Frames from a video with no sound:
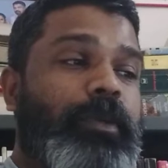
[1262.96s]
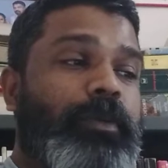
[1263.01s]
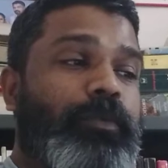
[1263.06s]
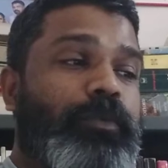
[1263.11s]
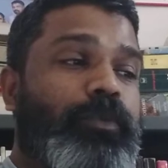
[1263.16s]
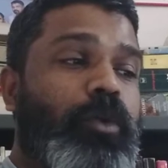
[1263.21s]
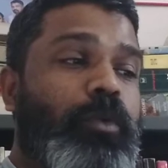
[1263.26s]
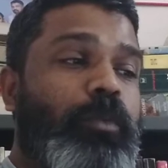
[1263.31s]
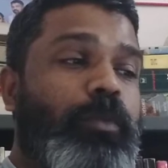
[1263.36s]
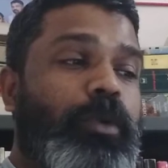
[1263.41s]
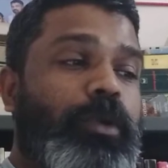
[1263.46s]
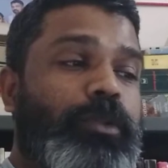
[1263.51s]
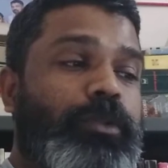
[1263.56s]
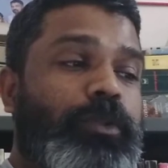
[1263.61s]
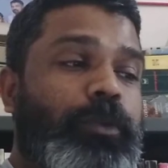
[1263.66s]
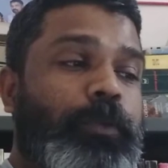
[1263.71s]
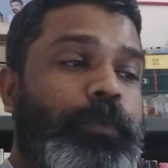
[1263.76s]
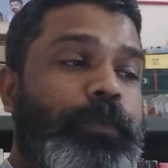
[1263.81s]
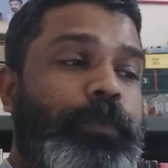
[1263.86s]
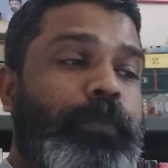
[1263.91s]
Rome
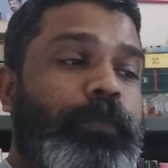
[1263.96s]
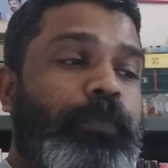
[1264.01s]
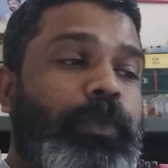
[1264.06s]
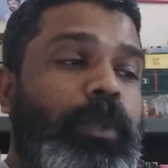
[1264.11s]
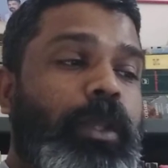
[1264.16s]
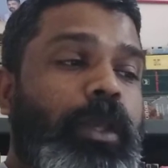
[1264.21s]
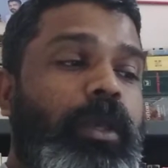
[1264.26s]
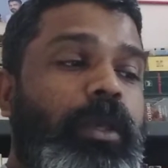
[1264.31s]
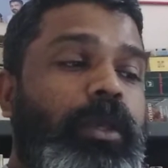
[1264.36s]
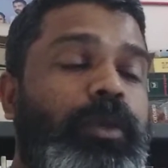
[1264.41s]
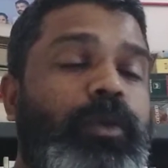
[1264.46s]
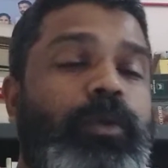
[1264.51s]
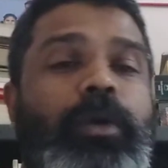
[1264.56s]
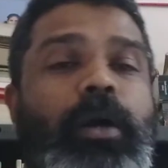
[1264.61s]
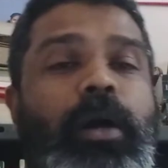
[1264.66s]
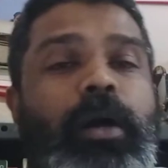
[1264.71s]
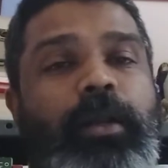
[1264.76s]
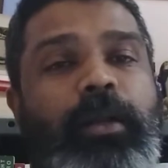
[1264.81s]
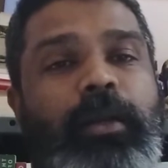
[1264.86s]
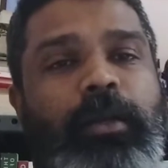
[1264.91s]
also, you
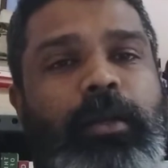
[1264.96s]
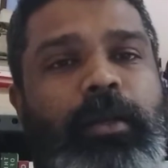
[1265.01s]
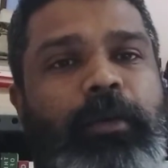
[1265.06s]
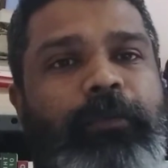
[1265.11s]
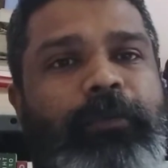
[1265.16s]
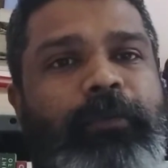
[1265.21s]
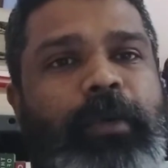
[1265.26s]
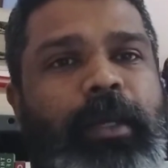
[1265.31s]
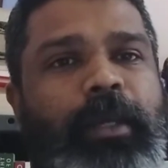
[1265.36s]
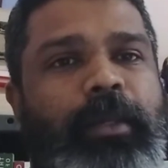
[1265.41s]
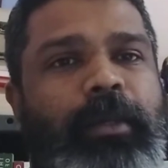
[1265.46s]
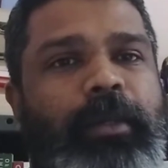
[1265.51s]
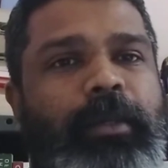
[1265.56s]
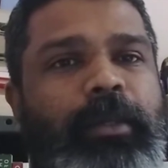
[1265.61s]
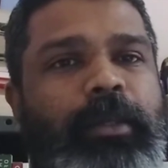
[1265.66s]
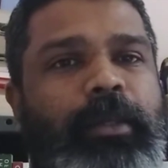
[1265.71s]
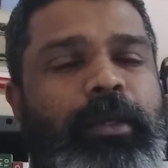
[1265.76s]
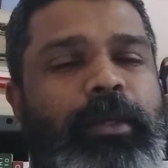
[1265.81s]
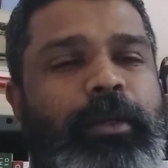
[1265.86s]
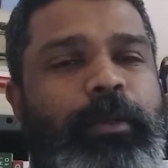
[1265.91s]
can't
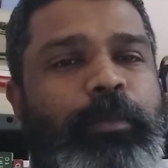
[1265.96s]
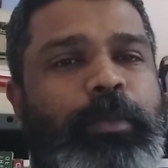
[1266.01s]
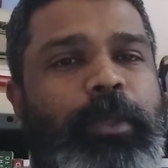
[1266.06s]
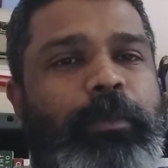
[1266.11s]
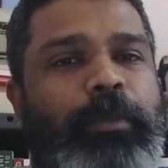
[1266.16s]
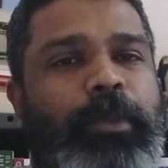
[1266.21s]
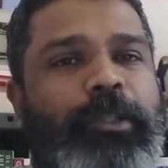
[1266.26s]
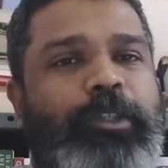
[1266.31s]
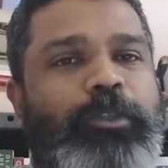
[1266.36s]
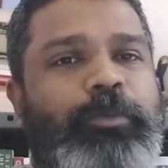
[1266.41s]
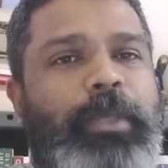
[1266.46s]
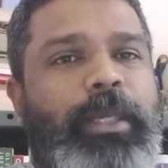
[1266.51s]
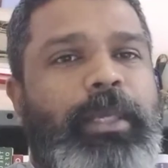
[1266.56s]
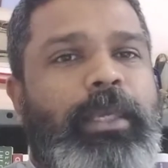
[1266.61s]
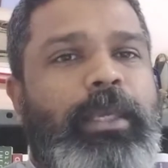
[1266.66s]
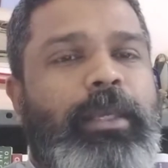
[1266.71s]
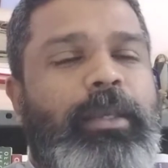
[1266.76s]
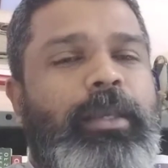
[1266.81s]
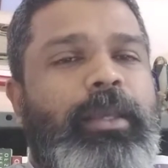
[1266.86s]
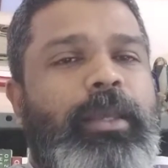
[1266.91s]
find people
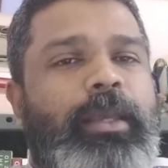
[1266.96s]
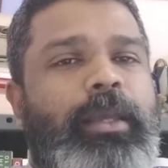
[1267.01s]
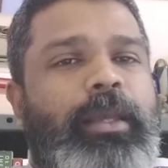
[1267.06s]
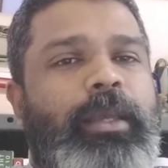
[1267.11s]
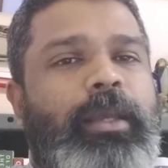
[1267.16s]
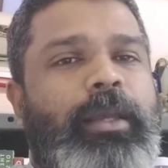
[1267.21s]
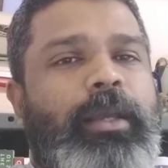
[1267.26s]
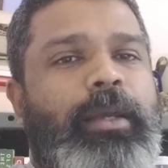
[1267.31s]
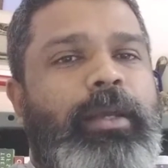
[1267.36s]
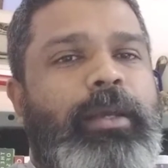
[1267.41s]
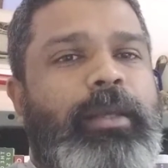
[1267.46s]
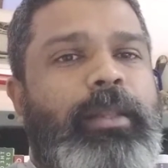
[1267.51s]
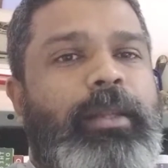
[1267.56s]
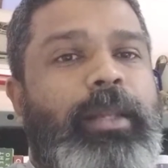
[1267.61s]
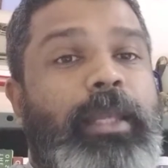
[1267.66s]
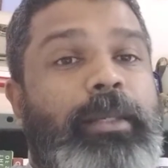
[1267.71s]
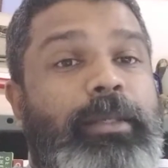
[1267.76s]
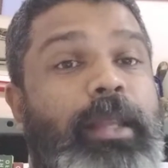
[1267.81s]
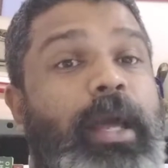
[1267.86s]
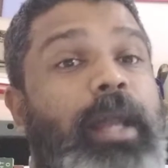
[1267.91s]
speaking
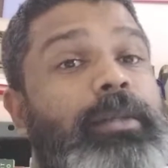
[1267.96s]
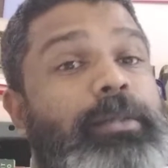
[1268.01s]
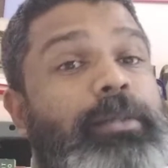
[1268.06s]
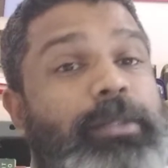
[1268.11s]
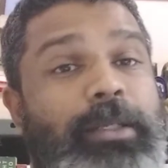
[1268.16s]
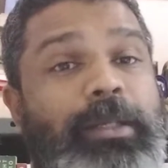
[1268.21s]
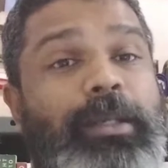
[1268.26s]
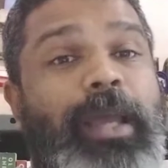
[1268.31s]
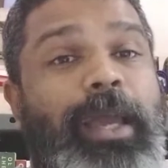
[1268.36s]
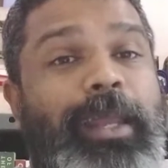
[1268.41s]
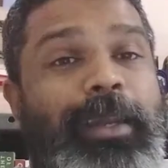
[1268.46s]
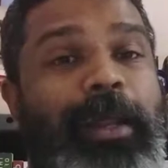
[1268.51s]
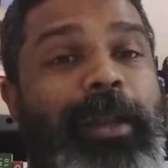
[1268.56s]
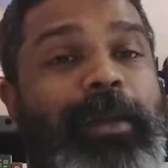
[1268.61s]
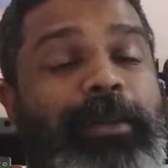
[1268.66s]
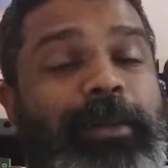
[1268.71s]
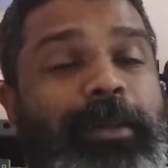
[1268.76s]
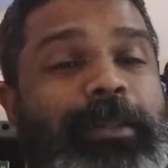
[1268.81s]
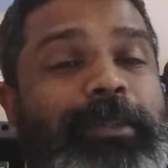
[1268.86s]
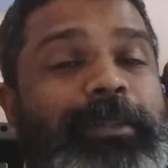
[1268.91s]
like until and
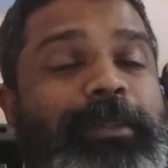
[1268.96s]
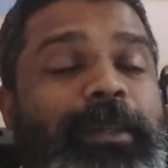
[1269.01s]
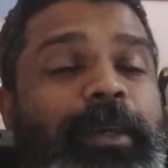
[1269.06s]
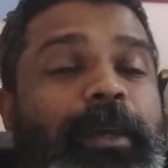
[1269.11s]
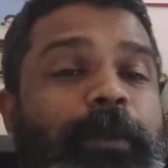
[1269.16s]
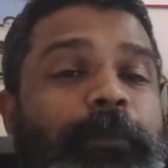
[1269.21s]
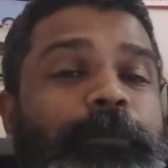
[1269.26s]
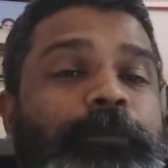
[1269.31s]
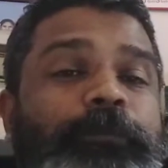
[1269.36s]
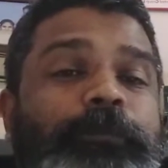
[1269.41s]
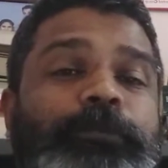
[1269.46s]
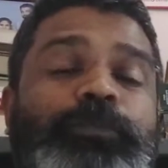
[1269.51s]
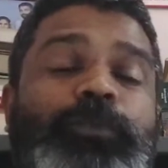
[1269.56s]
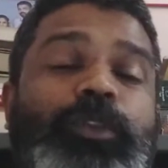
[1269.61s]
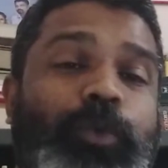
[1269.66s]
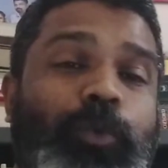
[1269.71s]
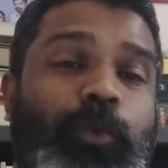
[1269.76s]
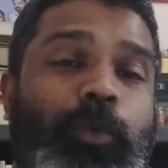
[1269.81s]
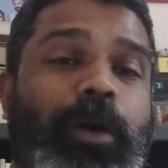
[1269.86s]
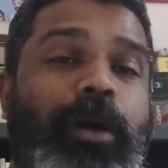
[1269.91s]
unless
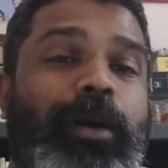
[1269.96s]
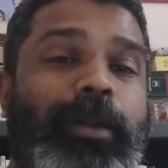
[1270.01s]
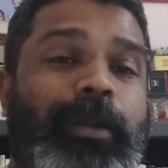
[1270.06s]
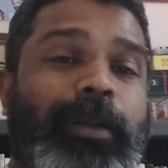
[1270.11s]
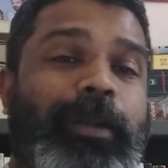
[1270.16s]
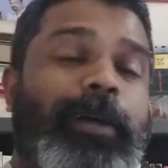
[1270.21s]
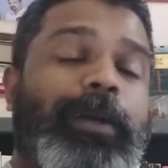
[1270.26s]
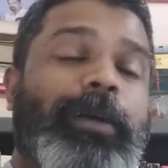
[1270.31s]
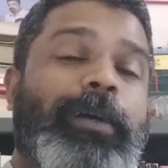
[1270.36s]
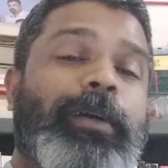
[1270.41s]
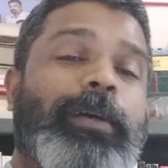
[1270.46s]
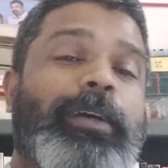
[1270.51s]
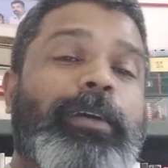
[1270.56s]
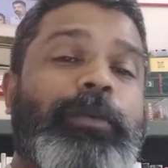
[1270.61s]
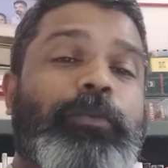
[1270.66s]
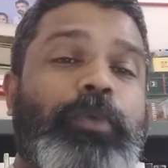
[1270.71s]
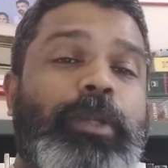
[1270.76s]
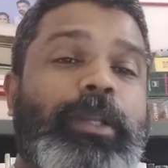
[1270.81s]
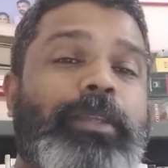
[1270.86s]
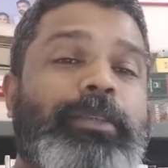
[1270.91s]
you are a
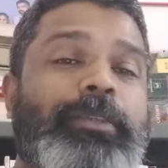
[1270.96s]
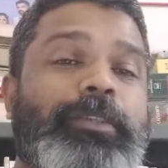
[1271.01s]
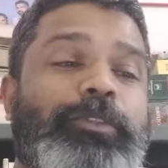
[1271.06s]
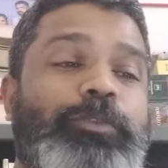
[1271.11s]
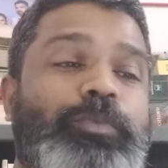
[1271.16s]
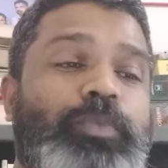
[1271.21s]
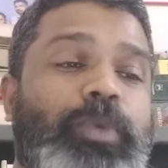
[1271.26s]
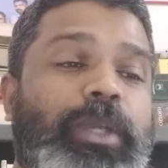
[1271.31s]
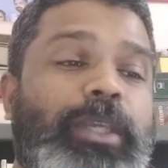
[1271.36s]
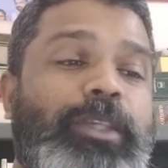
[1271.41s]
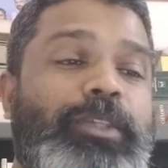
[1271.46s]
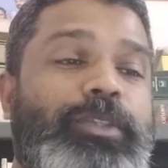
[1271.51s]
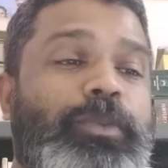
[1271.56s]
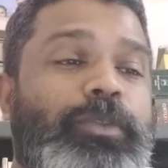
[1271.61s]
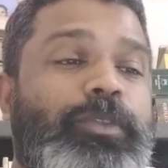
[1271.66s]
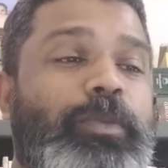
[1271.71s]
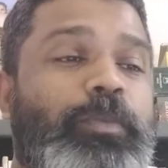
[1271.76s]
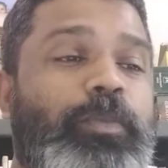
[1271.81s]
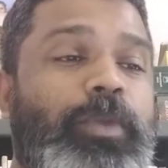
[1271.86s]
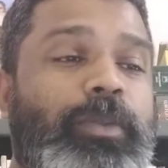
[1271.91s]
religious priest,
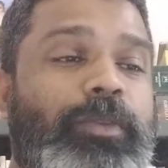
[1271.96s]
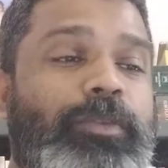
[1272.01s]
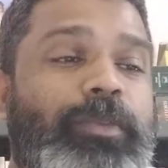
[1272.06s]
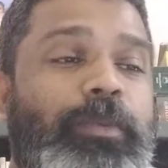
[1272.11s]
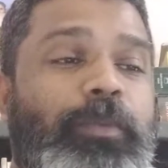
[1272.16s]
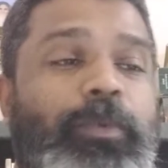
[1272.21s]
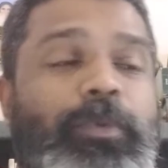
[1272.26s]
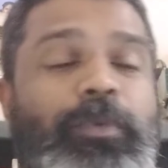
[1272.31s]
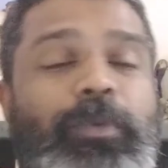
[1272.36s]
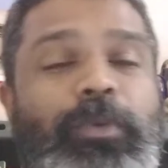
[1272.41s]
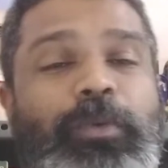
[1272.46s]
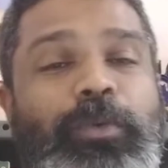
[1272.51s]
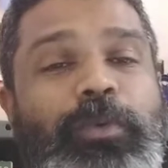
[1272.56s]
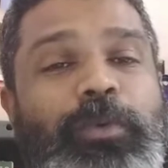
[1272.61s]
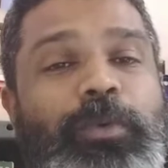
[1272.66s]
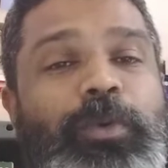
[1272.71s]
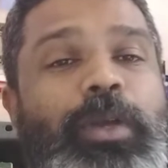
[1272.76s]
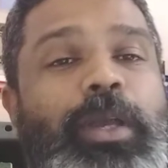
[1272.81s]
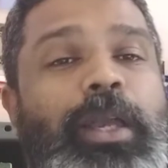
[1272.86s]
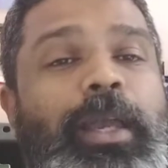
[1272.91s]
so being someone
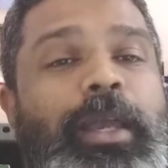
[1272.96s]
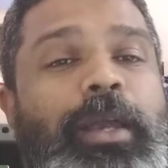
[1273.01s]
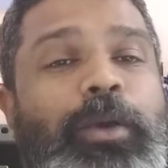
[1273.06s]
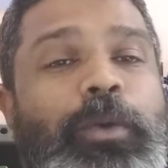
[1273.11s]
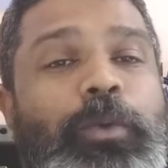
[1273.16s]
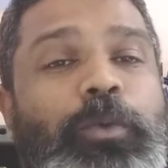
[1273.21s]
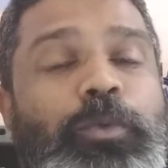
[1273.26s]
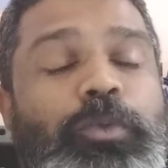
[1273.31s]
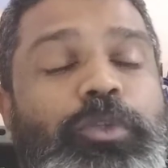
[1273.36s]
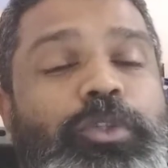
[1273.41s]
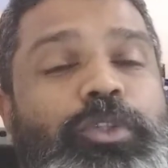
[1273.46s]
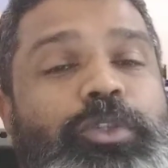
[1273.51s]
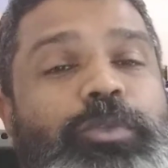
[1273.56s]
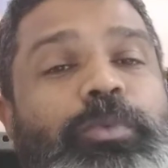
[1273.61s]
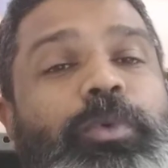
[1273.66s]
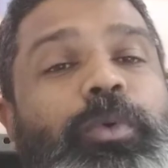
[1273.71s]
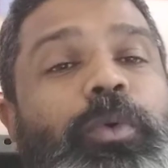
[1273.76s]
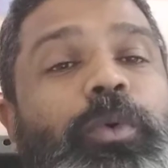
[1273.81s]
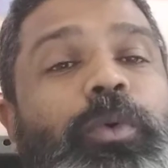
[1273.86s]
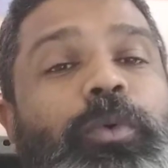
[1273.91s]
who
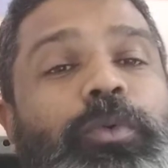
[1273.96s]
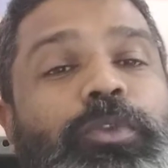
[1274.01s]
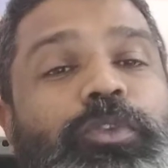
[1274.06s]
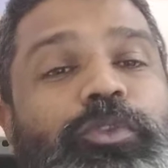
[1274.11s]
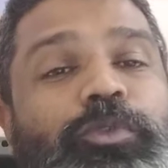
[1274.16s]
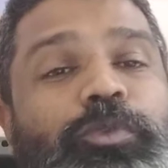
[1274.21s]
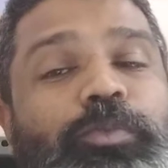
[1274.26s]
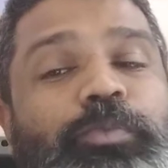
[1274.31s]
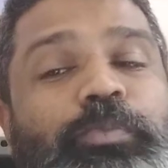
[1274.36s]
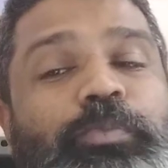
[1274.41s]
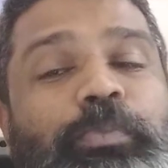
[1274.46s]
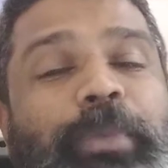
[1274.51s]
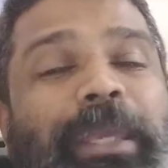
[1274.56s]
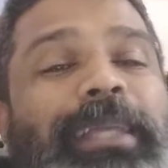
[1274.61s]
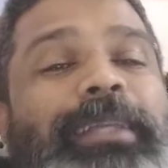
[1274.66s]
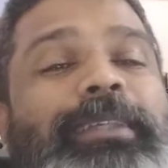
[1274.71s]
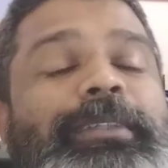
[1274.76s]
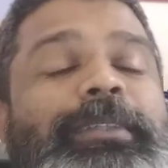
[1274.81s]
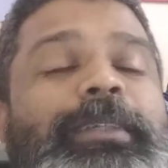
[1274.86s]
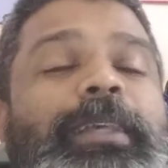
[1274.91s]

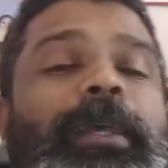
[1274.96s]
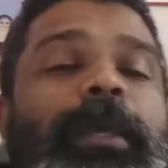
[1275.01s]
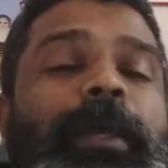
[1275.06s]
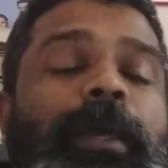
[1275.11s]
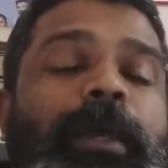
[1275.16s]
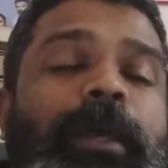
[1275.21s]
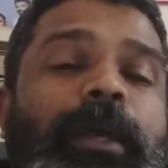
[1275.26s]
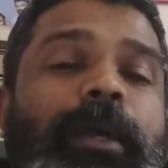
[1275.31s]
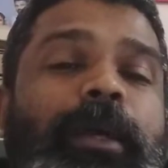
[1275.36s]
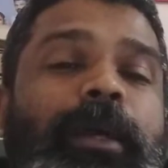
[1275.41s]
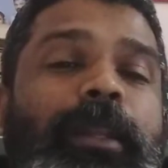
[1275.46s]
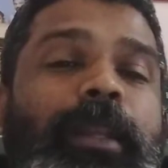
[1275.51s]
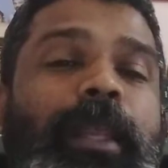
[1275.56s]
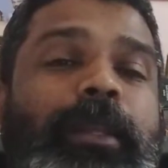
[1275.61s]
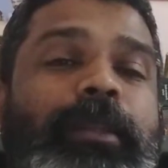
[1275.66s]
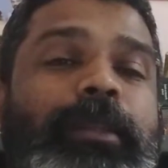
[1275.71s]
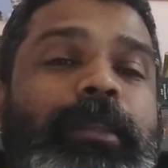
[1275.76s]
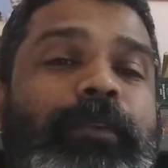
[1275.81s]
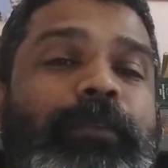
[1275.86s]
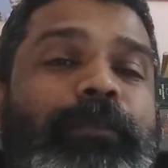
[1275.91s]
speaks
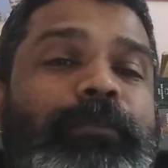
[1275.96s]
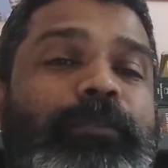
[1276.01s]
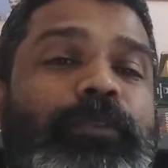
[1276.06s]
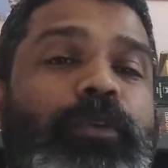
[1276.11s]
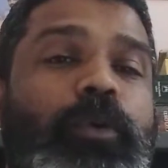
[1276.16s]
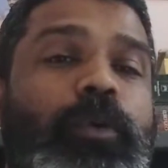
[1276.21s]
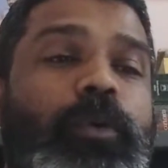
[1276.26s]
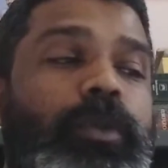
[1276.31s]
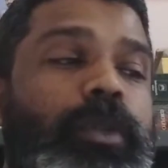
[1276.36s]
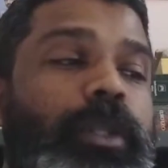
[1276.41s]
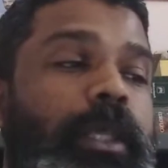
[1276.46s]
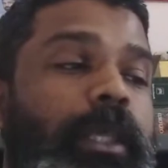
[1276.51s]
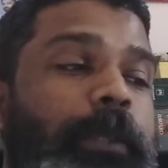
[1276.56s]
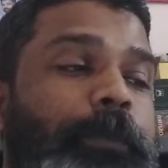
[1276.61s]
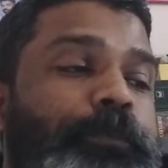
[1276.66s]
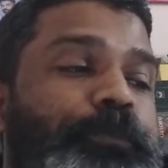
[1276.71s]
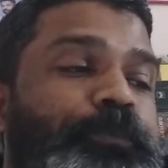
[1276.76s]
Latin for the